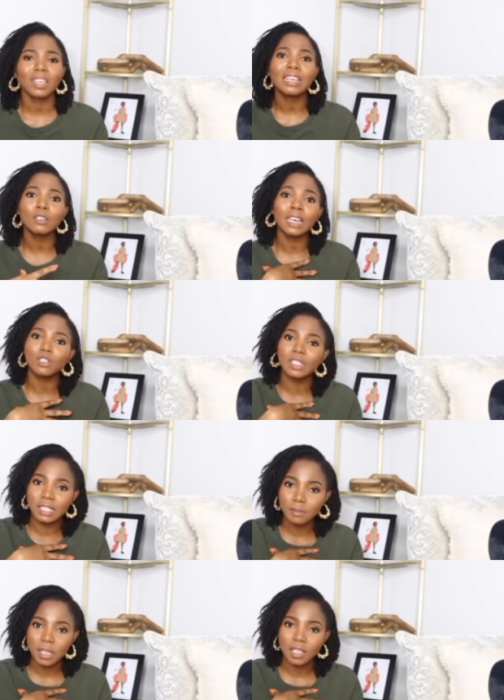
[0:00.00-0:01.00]
as long as you
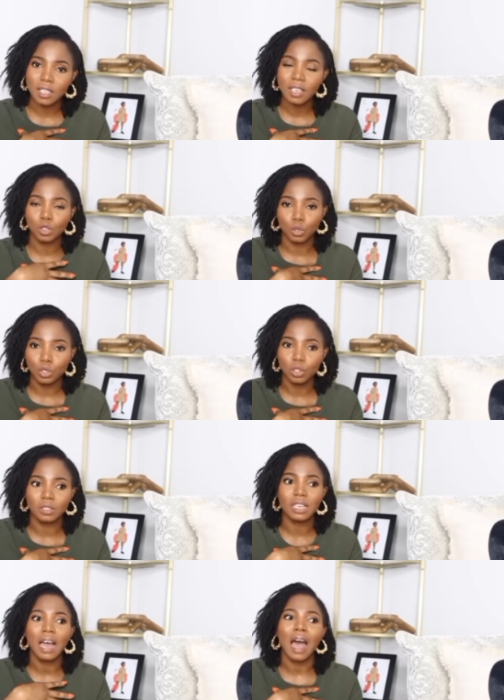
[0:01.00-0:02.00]
see me
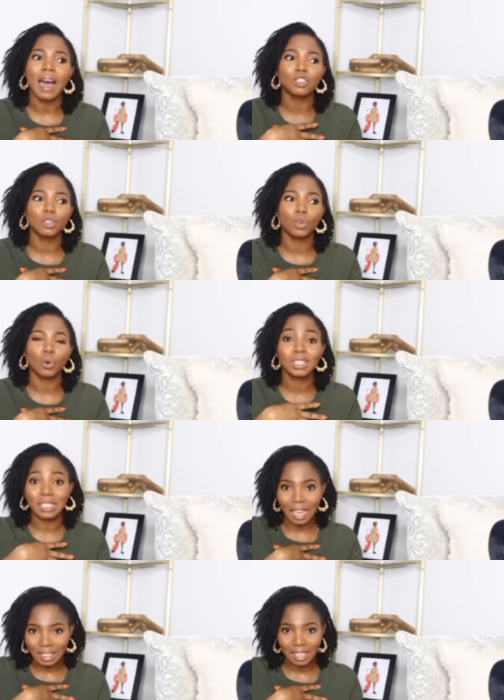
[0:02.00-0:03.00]
solutions as your
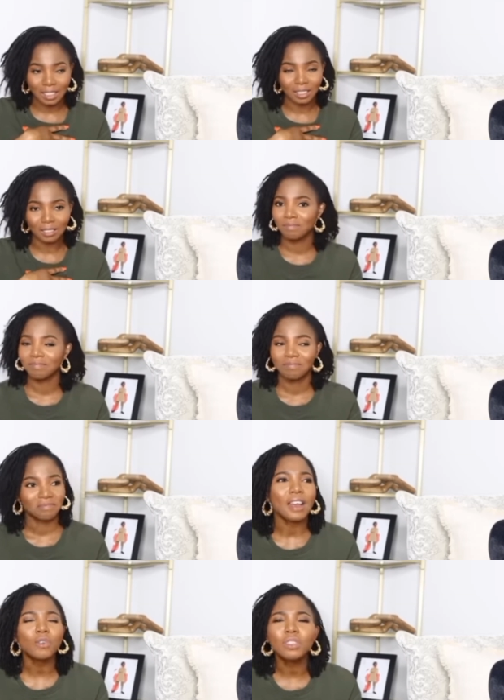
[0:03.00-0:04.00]
standard
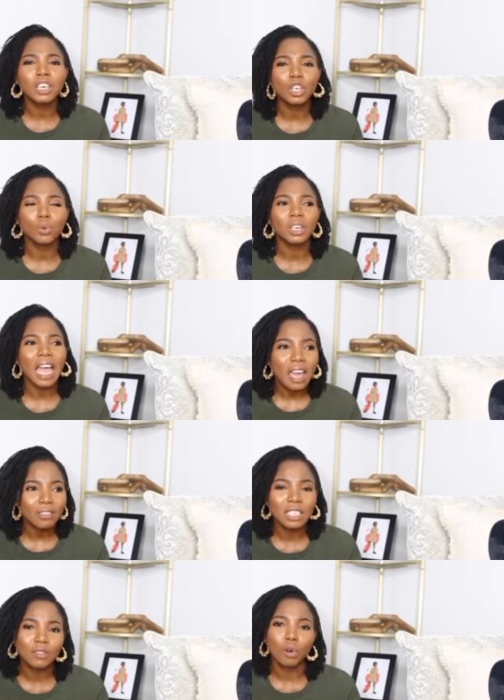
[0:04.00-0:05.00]
i don't think you would
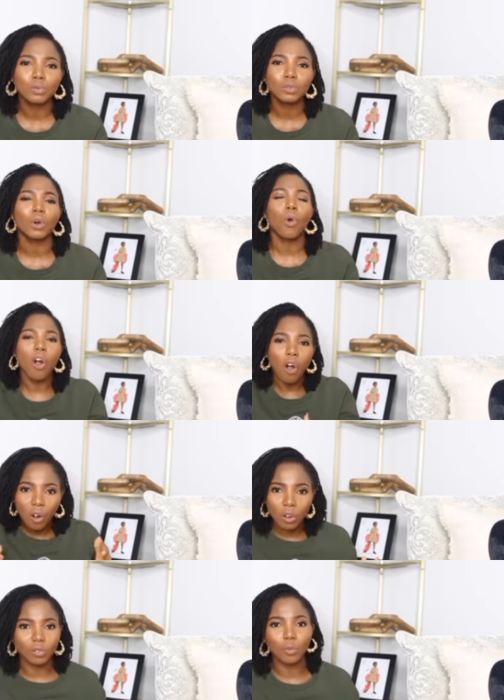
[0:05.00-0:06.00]
ever live up to the
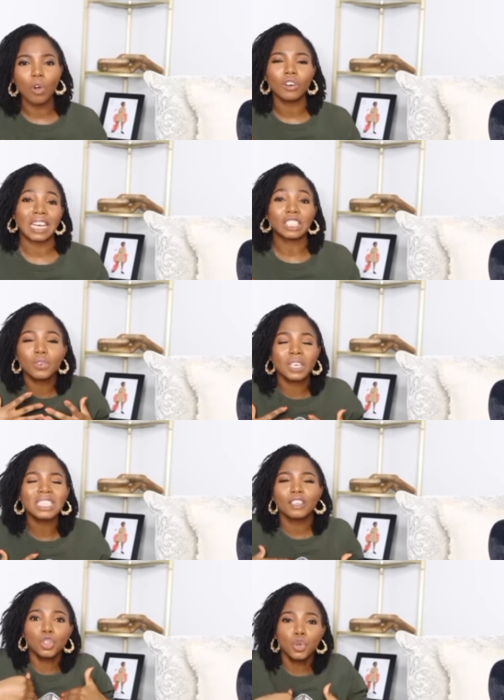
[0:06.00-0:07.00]
all of what God has
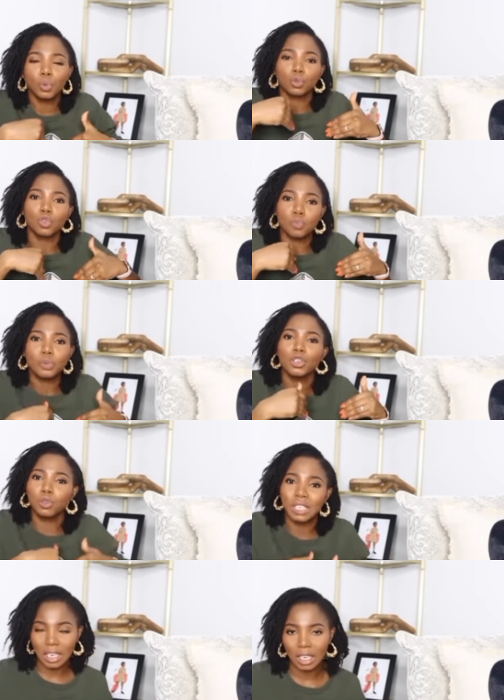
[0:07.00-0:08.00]
created you to be
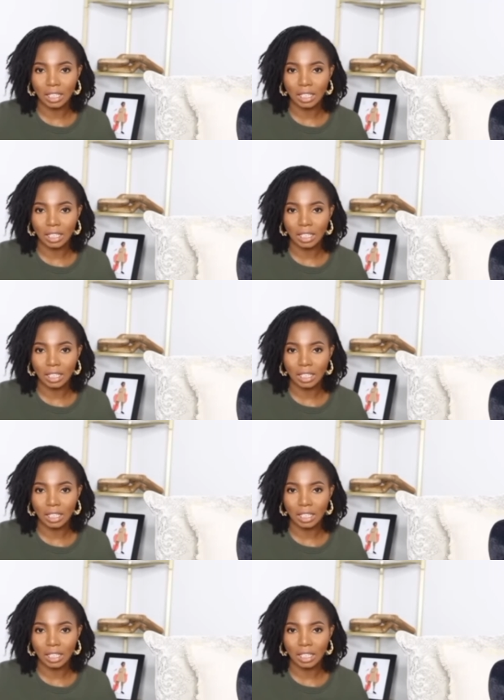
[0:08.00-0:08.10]
uniquely.